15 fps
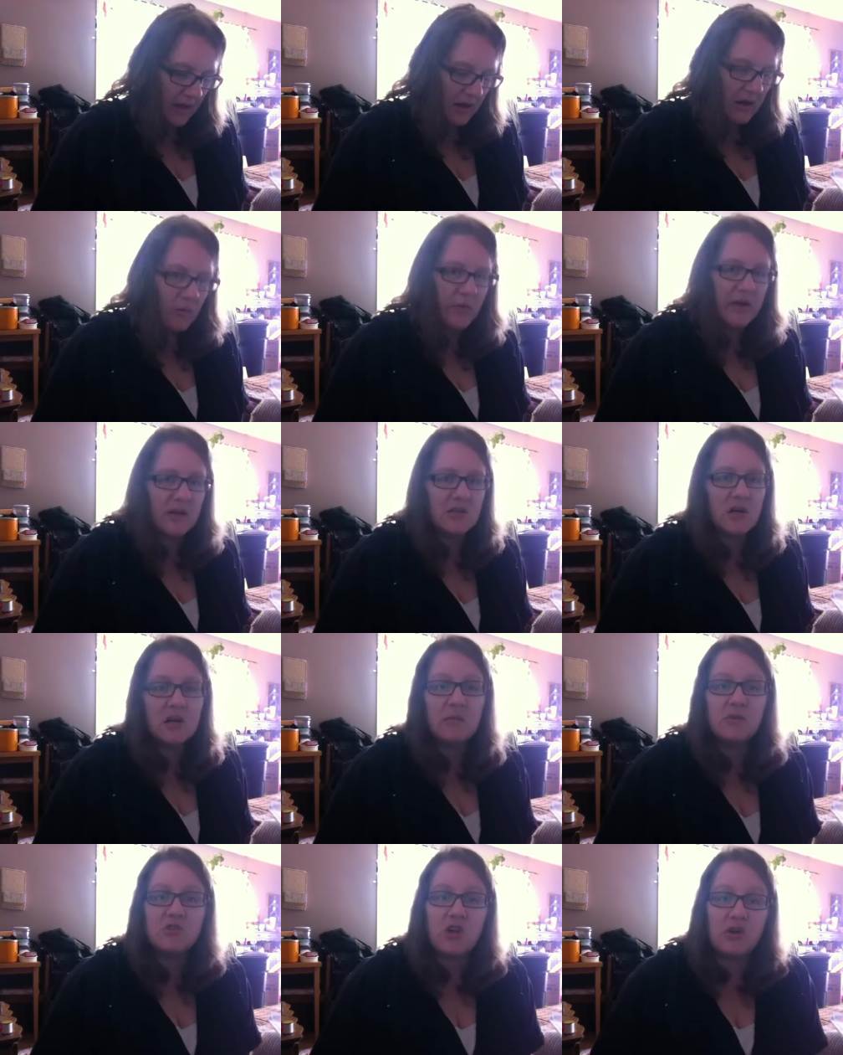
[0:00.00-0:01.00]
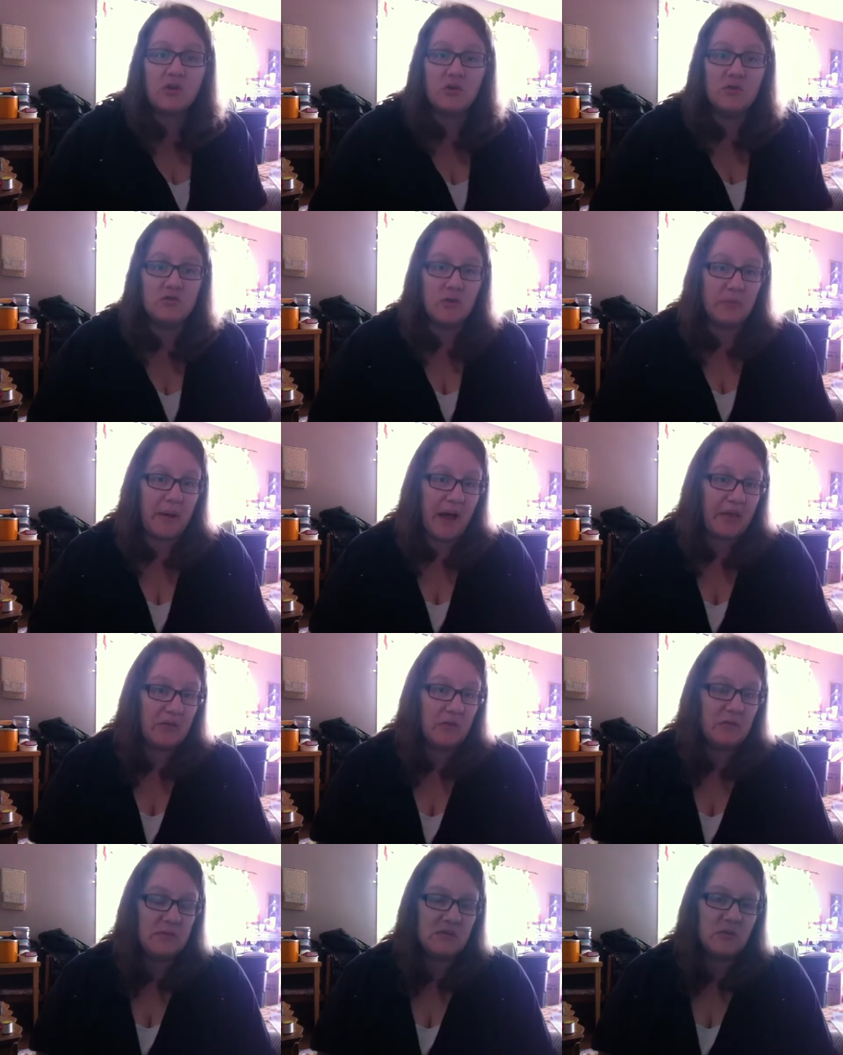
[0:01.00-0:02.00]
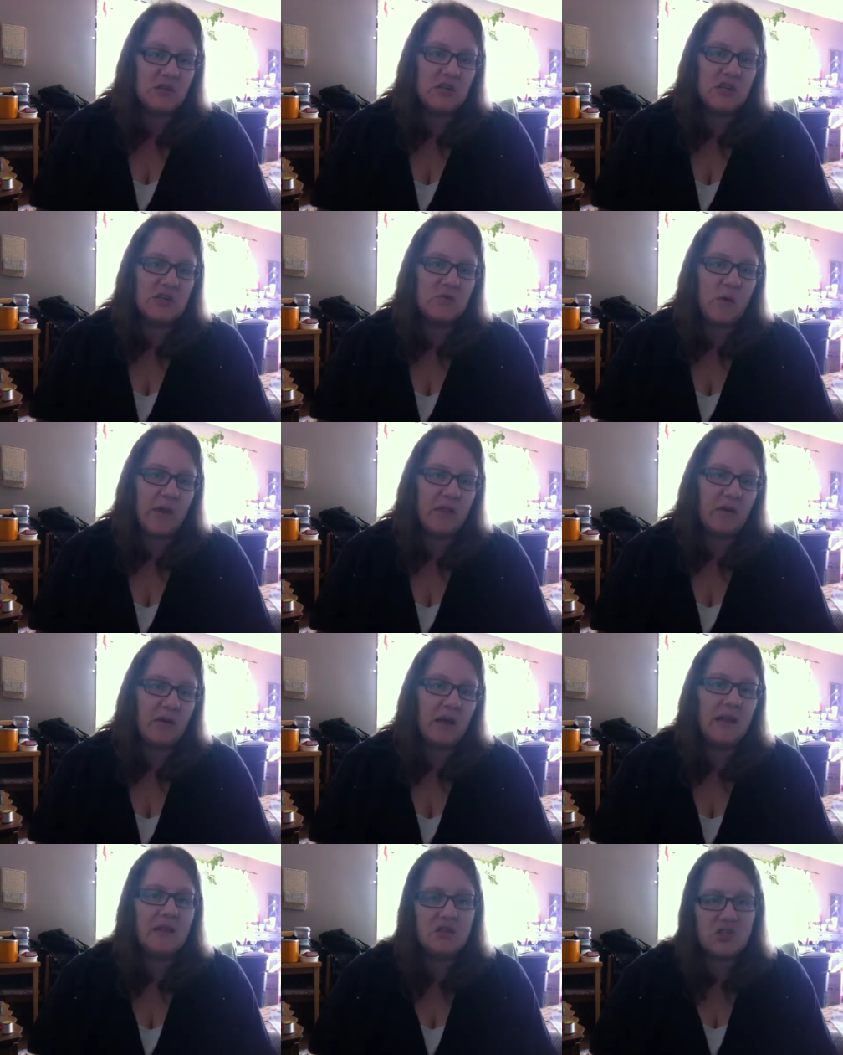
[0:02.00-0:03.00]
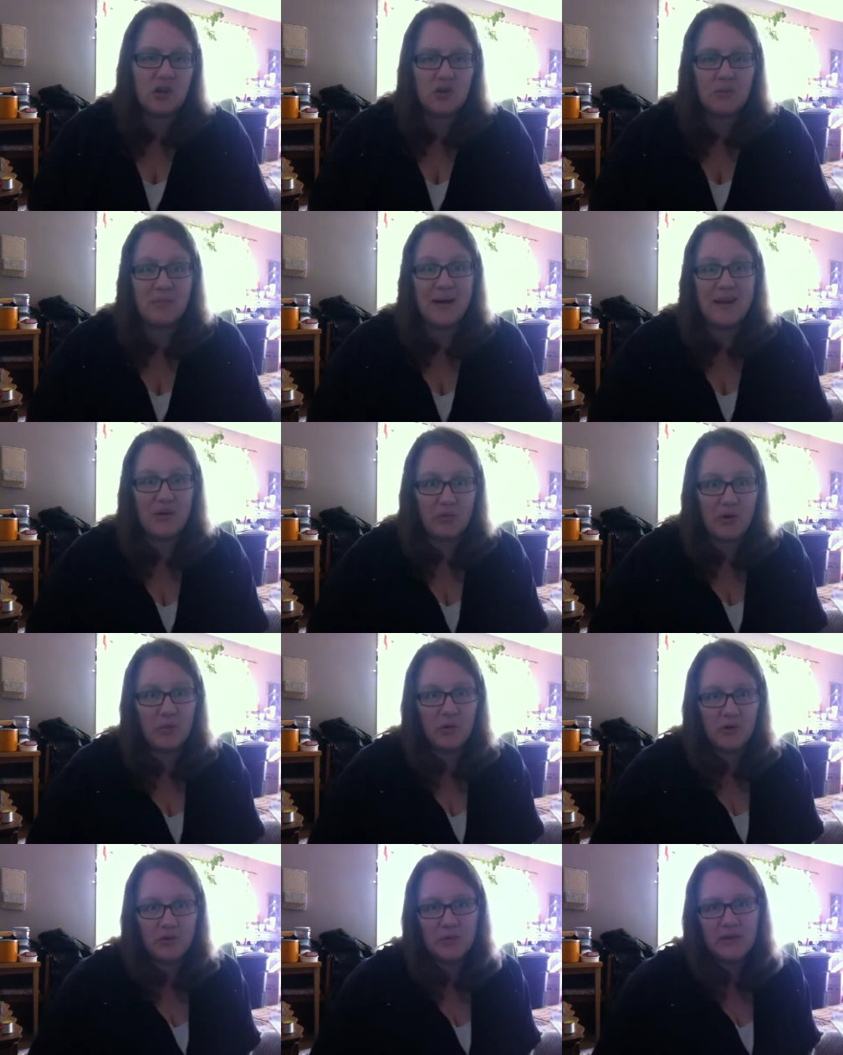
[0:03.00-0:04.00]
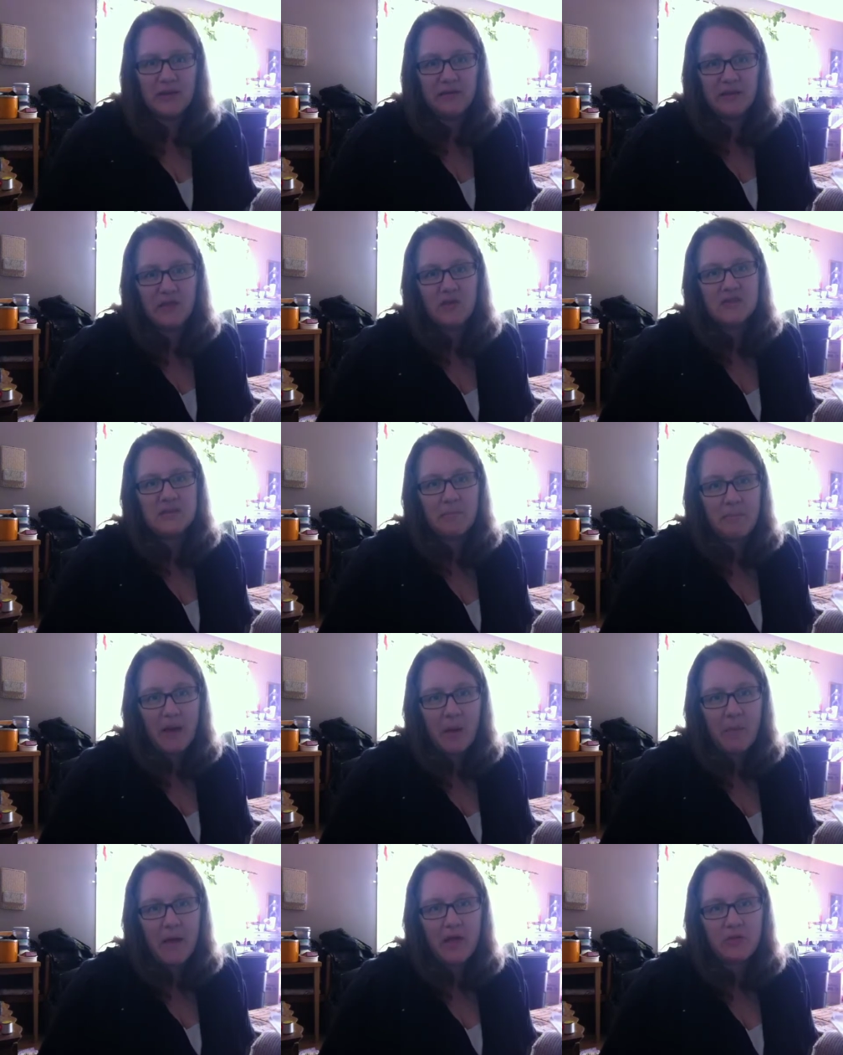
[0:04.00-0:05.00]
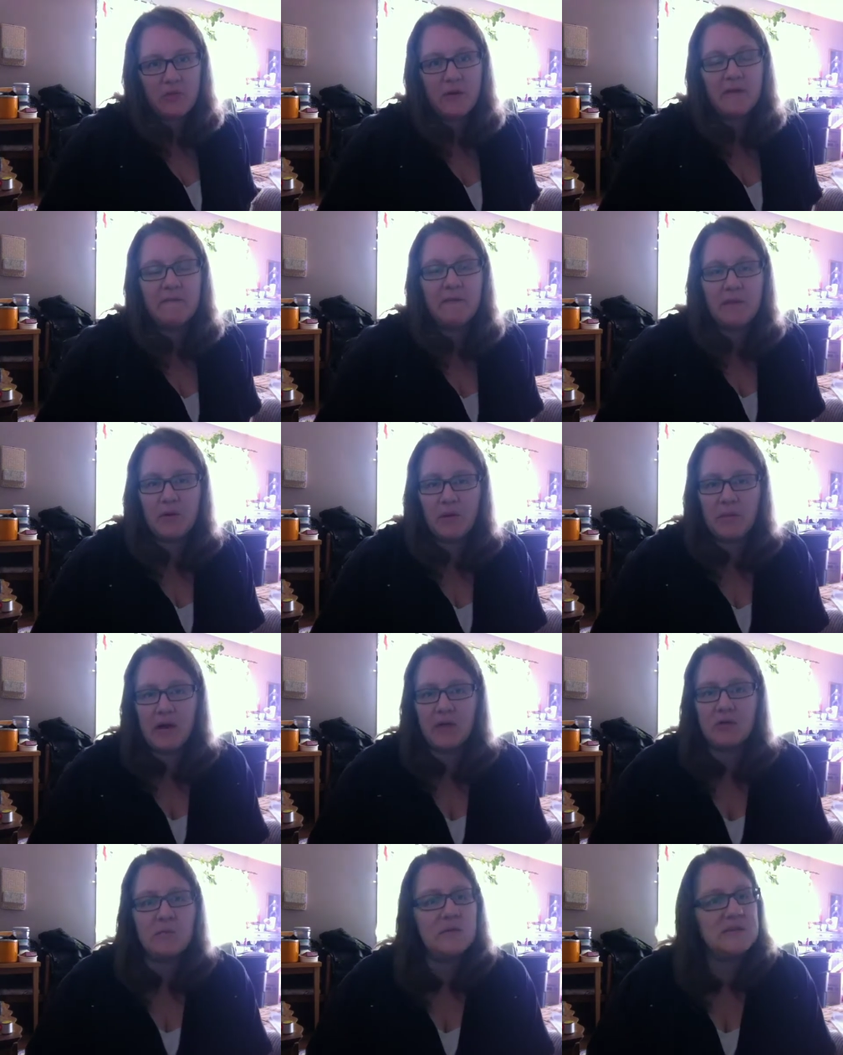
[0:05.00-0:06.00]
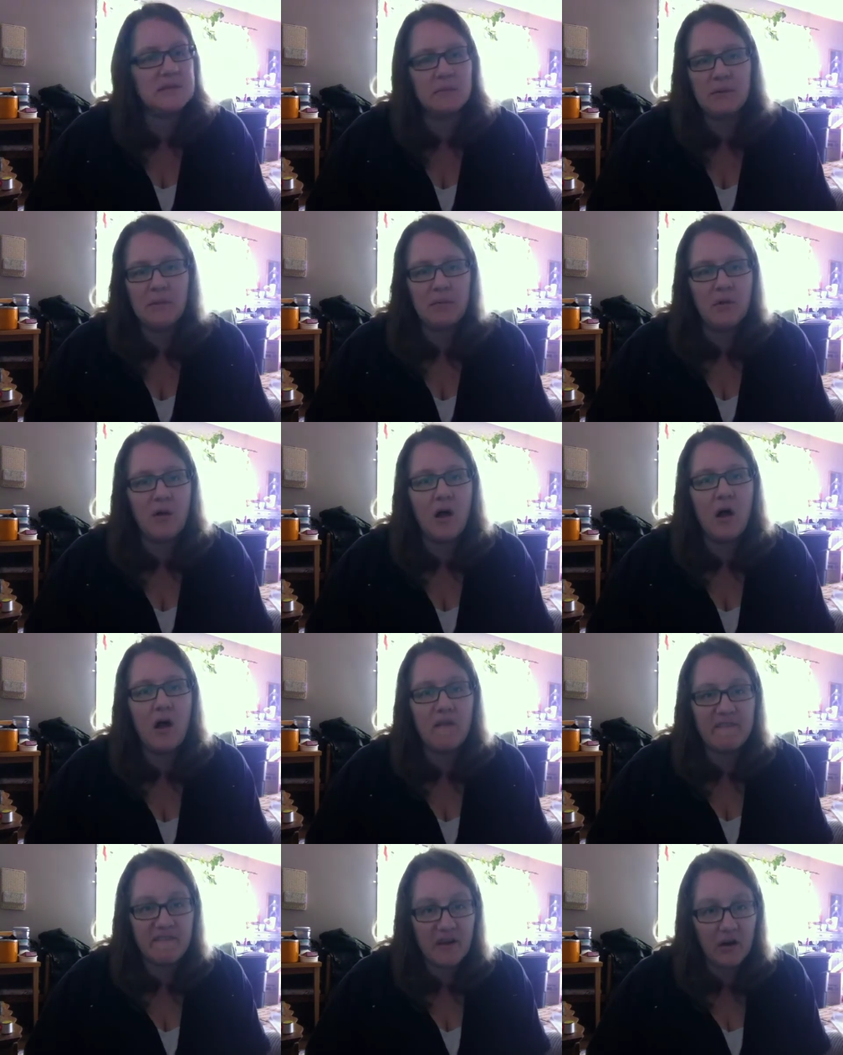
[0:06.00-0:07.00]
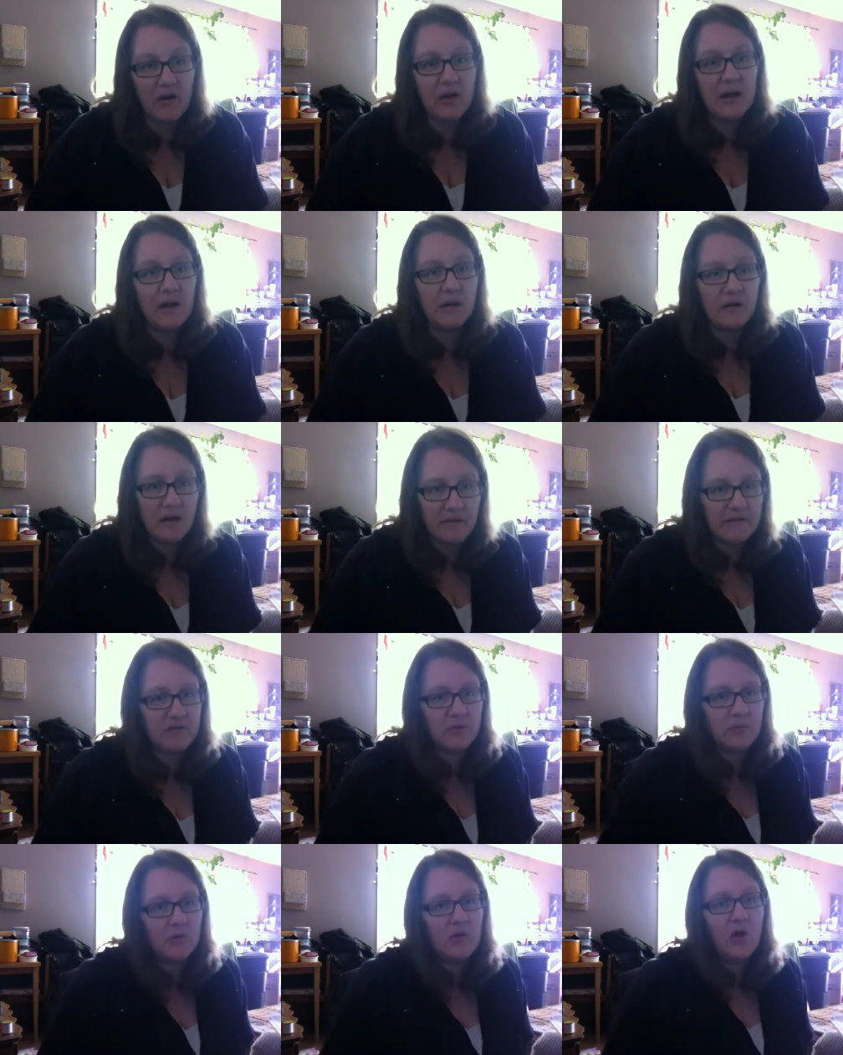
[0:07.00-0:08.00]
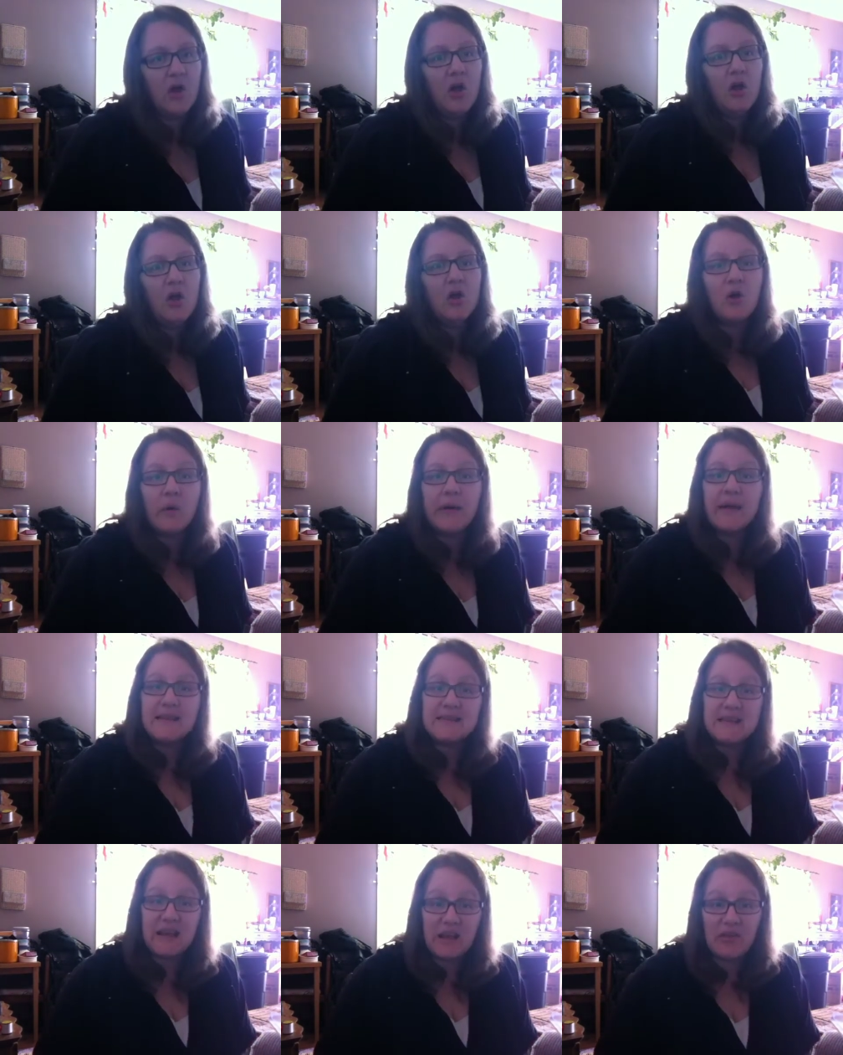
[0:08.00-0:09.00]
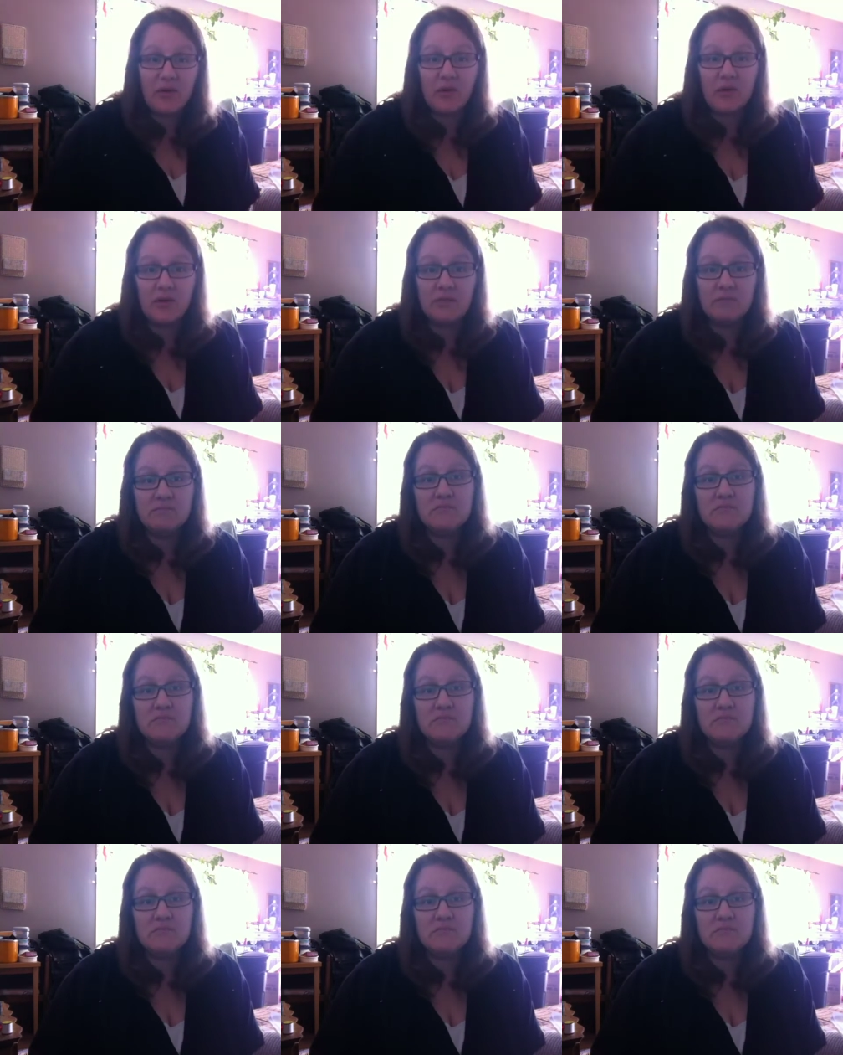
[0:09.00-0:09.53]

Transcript: Uh, we can talk about gender neutral bathrooms, which is when they're in the gender binary world we live in, there's a male bathroom and a female bathroom, and some people are very uncomfortable going into either.